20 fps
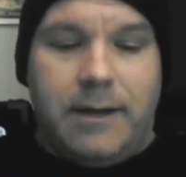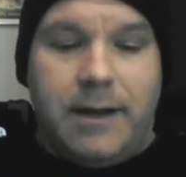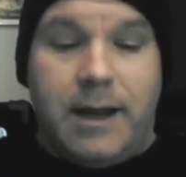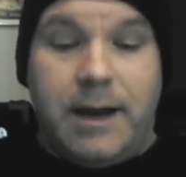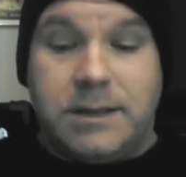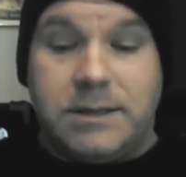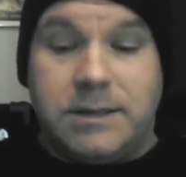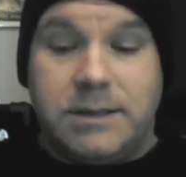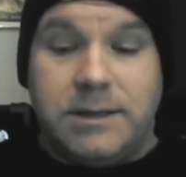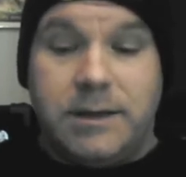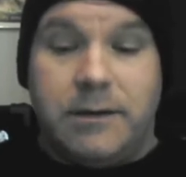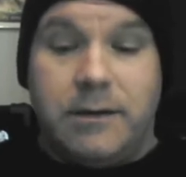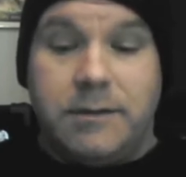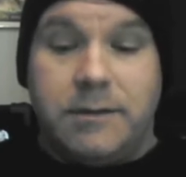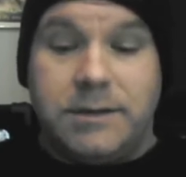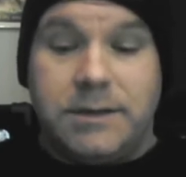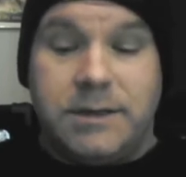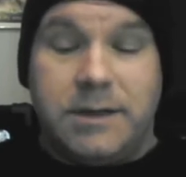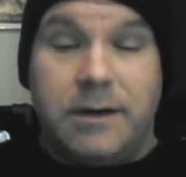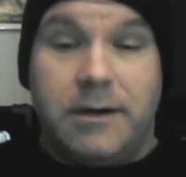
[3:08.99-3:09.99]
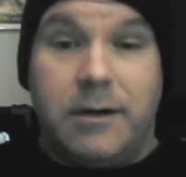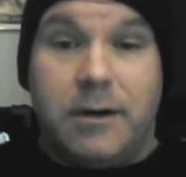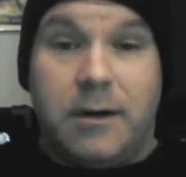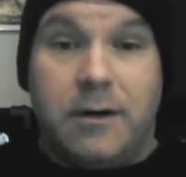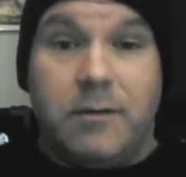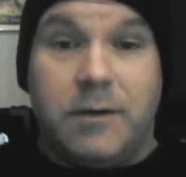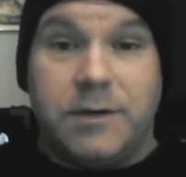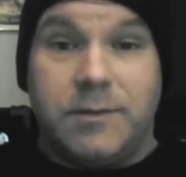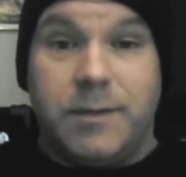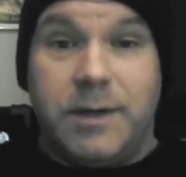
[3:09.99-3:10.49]
And at 0,
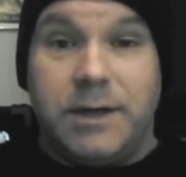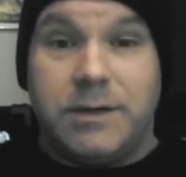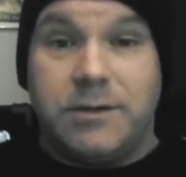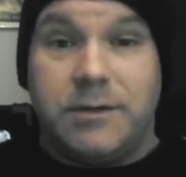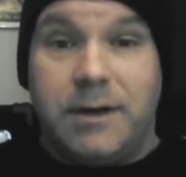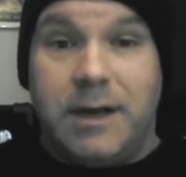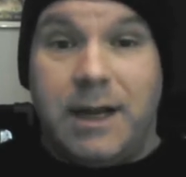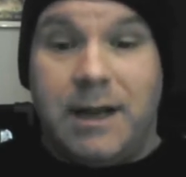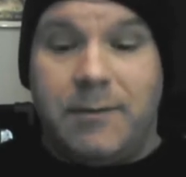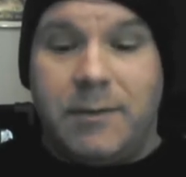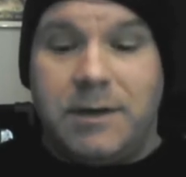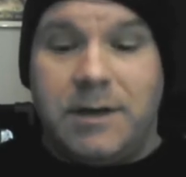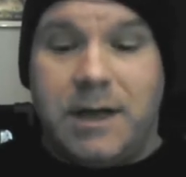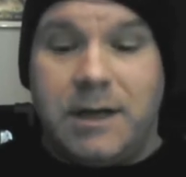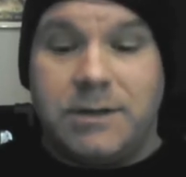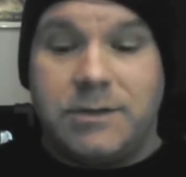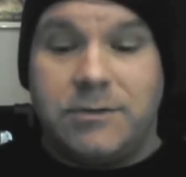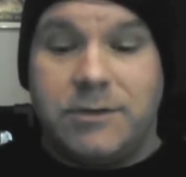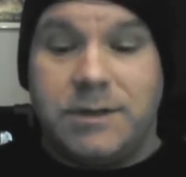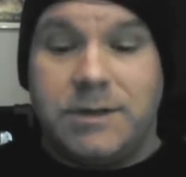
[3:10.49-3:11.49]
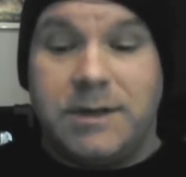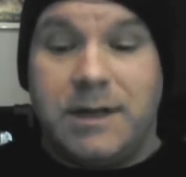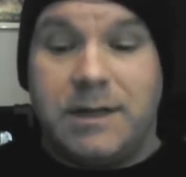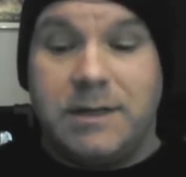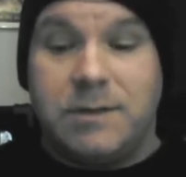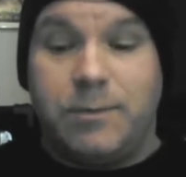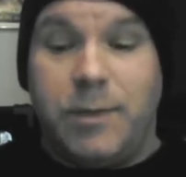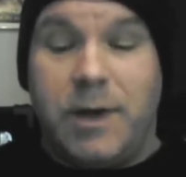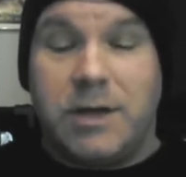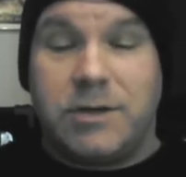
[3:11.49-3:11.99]
0, which means you're ambidextrous
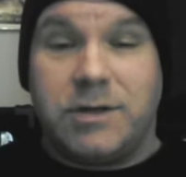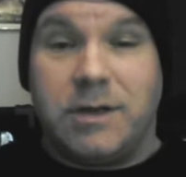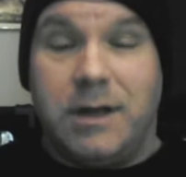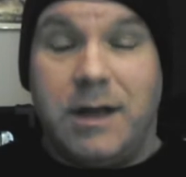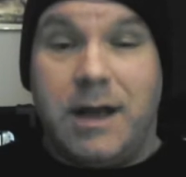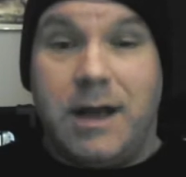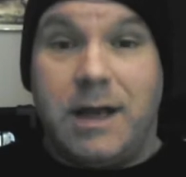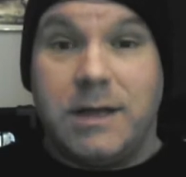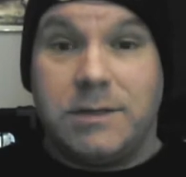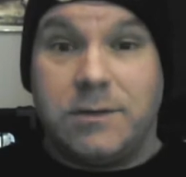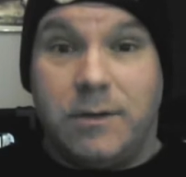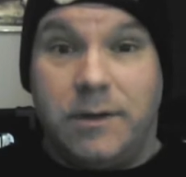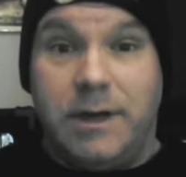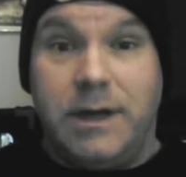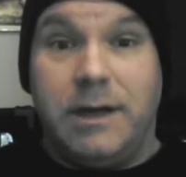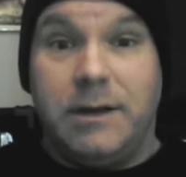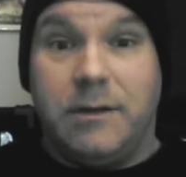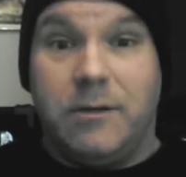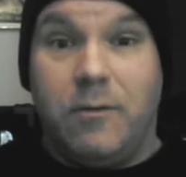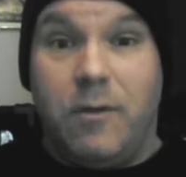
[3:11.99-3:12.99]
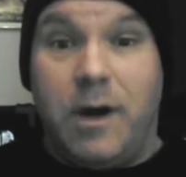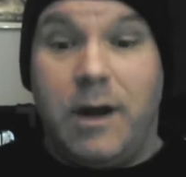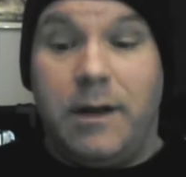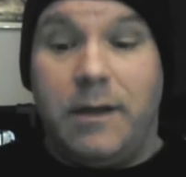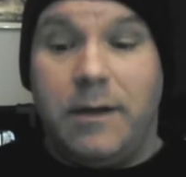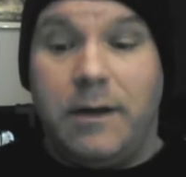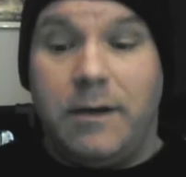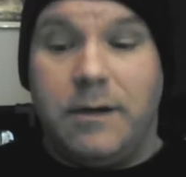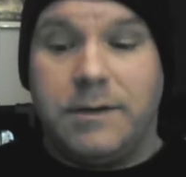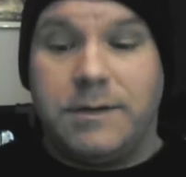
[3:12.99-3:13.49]
and specialized, or either one
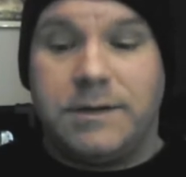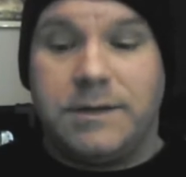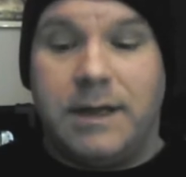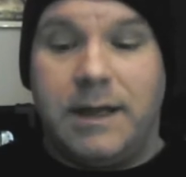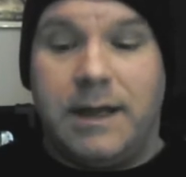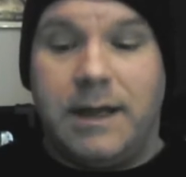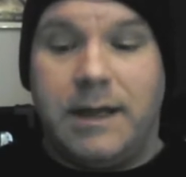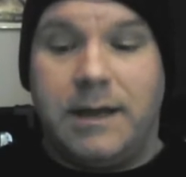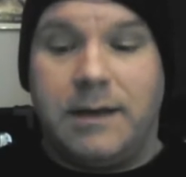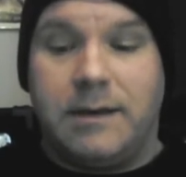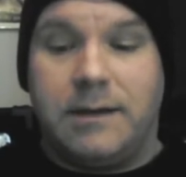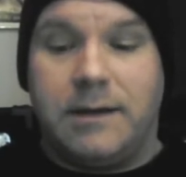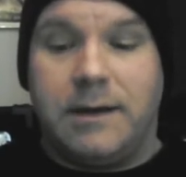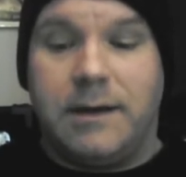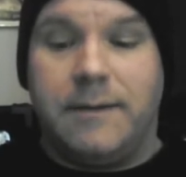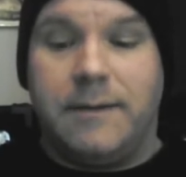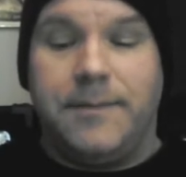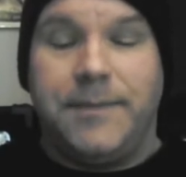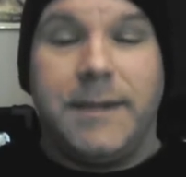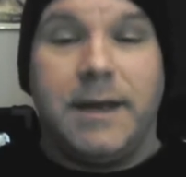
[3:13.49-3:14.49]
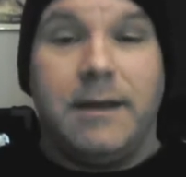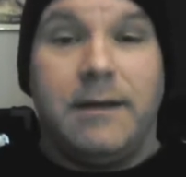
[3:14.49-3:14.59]
of those, and uh,